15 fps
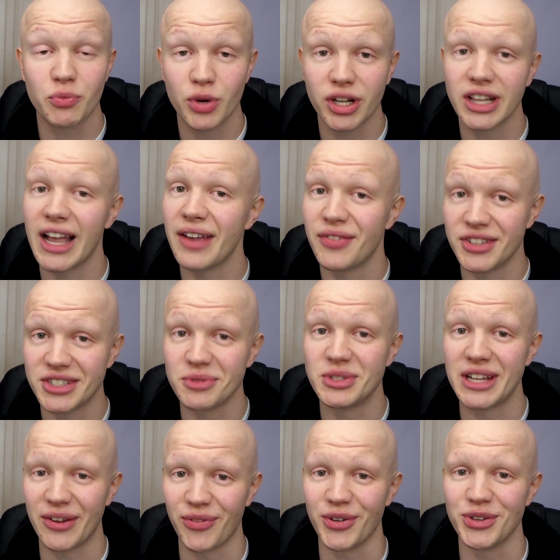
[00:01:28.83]
Real life is a
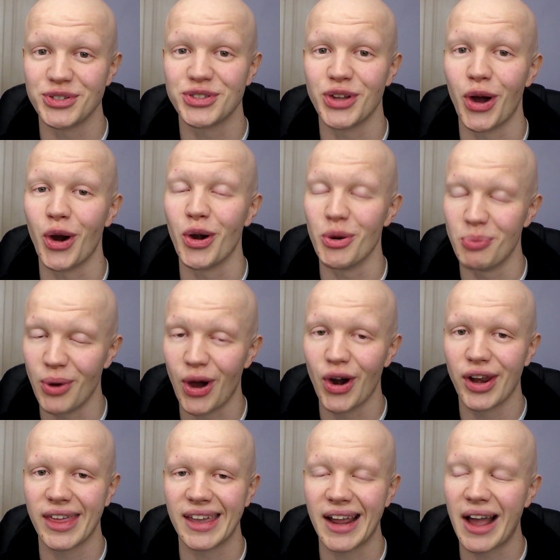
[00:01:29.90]
different story, but
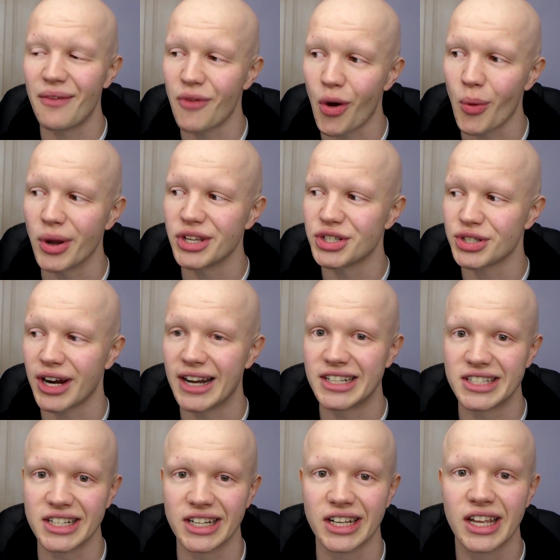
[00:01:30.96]
on here I've always tried
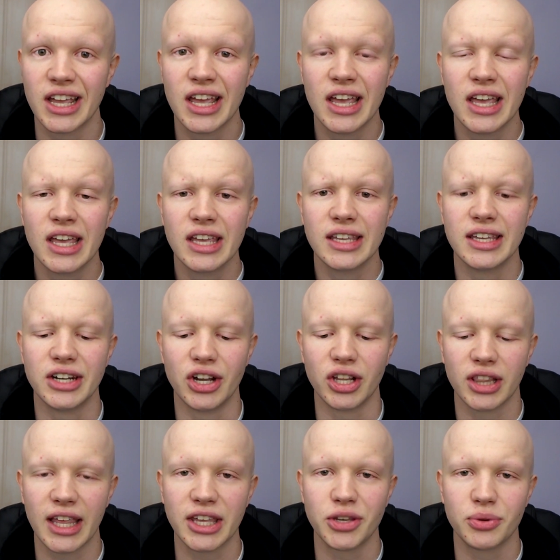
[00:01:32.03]
to, you know,
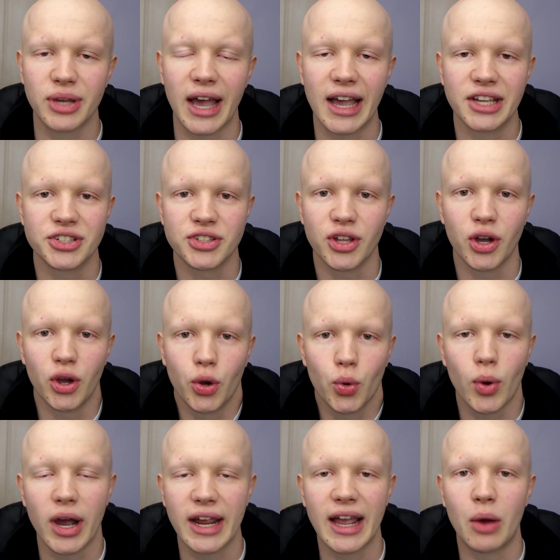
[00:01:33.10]
let you guys know
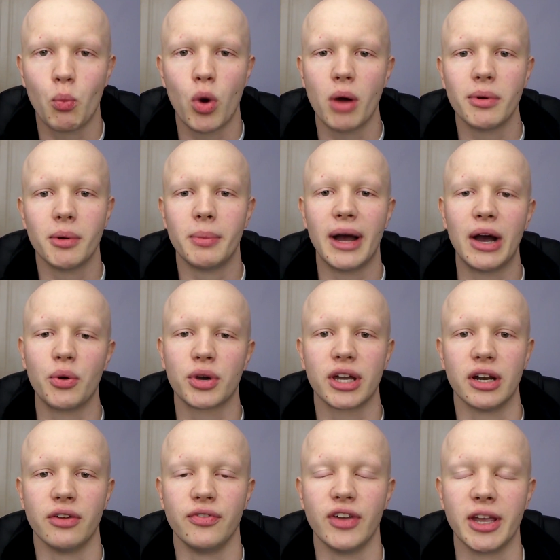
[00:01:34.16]
who I am, what I'm about,
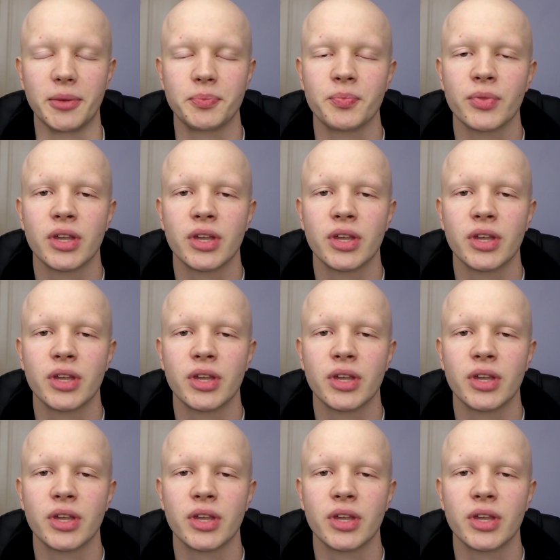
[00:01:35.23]
kind of thing.